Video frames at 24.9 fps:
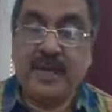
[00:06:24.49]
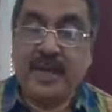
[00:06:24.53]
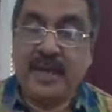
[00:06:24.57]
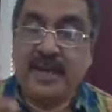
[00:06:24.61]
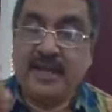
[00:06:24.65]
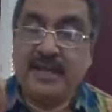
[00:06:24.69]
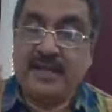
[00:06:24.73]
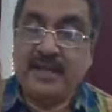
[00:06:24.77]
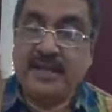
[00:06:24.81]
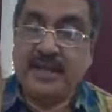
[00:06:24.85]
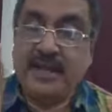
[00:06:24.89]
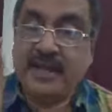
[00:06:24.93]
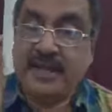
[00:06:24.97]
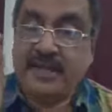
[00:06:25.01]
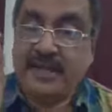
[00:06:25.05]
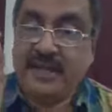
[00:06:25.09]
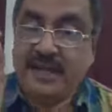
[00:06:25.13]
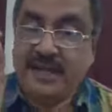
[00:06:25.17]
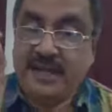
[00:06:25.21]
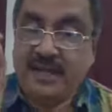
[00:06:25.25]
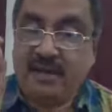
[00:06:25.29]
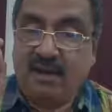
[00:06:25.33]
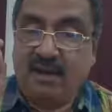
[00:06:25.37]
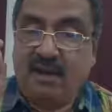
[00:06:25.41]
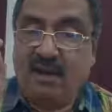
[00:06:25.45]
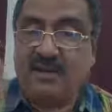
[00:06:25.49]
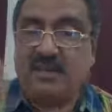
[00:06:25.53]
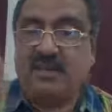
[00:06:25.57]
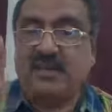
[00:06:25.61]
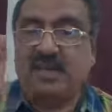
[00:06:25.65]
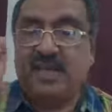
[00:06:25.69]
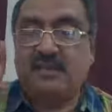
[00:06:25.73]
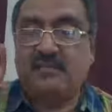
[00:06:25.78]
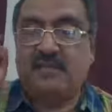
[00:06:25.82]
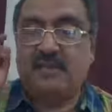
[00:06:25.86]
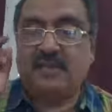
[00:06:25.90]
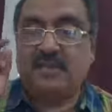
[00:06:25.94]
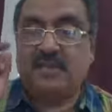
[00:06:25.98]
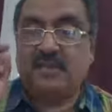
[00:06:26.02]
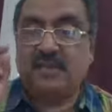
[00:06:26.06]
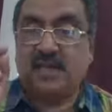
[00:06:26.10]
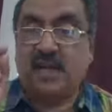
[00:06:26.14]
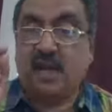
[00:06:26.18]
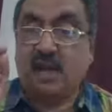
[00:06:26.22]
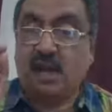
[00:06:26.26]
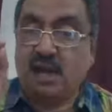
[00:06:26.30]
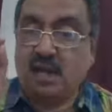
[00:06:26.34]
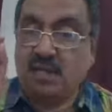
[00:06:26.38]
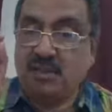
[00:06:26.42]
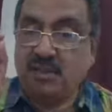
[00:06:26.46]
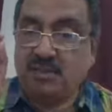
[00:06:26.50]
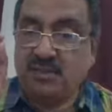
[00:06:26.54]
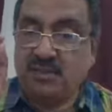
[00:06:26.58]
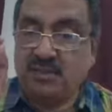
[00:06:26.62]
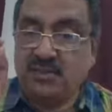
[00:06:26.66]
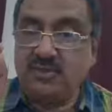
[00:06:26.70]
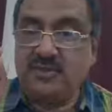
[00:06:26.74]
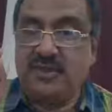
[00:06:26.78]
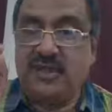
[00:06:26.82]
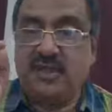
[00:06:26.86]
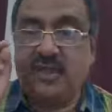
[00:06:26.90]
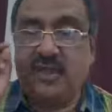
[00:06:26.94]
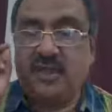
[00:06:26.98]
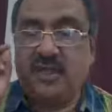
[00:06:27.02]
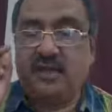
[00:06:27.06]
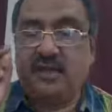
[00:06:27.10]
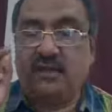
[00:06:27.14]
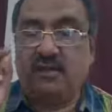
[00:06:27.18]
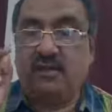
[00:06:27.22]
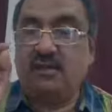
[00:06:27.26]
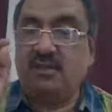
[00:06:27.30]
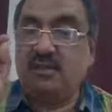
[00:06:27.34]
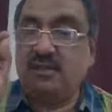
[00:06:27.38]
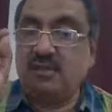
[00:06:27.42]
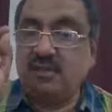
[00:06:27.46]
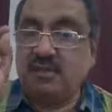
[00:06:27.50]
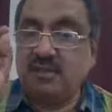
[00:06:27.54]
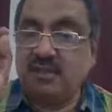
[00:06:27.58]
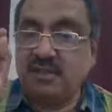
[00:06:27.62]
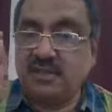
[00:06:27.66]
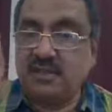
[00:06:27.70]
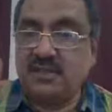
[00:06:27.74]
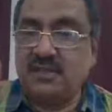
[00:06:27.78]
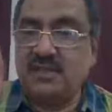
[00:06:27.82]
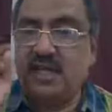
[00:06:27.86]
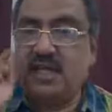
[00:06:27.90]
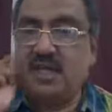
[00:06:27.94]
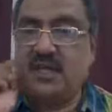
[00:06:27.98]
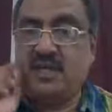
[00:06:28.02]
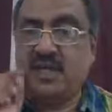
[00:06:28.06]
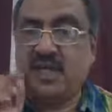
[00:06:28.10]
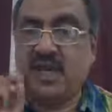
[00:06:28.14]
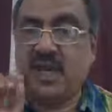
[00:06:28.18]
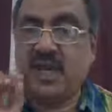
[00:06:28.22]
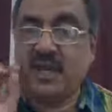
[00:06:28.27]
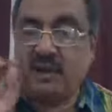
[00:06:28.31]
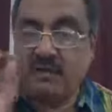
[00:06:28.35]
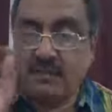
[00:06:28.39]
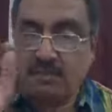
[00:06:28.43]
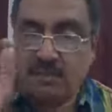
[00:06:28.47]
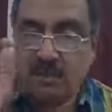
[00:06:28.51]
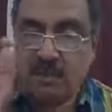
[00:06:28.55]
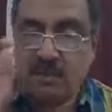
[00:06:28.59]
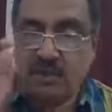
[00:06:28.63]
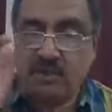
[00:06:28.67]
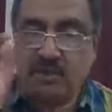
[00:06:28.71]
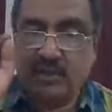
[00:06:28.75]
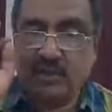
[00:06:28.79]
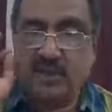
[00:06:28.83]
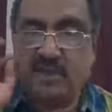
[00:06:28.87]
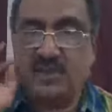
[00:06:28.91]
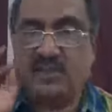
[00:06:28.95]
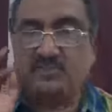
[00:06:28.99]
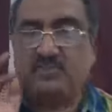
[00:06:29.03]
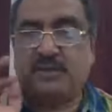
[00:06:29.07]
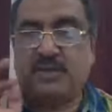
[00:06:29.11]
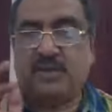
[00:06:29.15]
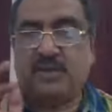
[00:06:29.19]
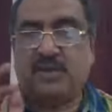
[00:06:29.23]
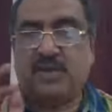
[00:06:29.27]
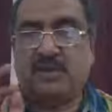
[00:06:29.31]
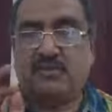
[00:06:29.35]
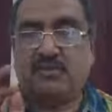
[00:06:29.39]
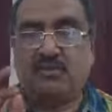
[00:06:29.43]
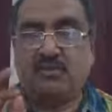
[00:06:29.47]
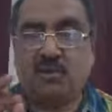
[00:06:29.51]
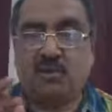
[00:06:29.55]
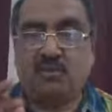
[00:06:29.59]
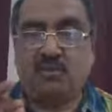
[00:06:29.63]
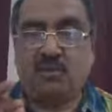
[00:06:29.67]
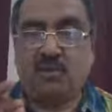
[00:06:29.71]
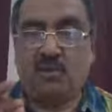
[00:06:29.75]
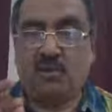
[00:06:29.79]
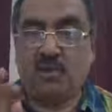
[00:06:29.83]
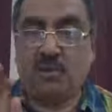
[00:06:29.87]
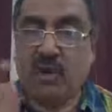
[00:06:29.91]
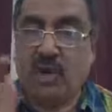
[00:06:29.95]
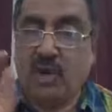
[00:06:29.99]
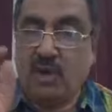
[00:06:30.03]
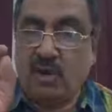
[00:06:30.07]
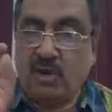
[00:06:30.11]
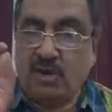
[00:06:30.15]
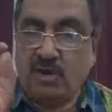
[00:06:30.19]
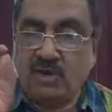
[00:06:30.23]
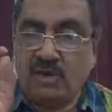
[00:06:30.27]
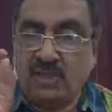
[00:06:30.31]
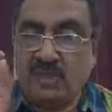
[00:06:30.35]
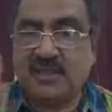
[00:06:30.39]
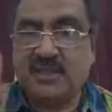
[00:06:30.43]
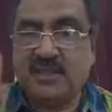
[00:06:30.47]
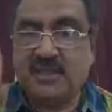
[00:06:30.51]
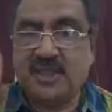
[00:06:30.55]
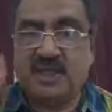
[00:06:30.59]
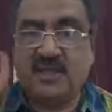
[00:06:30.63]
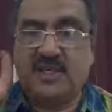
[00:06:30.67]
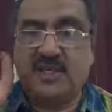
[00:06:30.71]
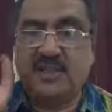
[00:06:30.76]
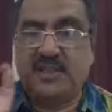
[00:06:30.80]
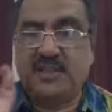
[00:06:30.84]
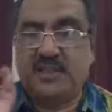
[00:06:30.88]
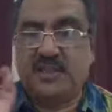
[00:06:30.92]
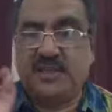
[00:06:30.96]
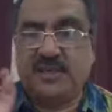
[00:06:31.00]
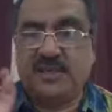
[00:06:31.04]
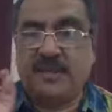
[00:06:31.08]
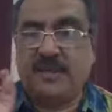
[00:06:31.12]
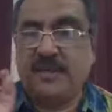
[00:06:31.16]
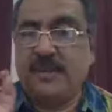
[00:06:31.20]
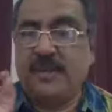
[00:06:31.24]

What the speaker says: And it records the events on today, on this date, I have borrowed this much of amount on this condition,